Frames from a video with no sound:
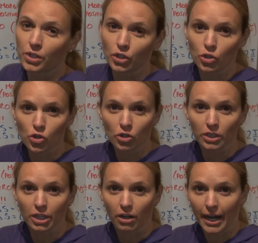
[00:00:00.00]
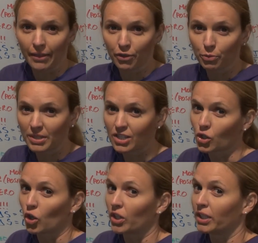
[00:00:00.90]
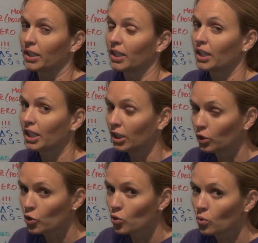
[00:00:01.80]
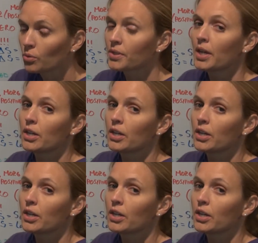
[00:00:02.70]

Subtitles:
and usually our enthalpies are in kilojoules.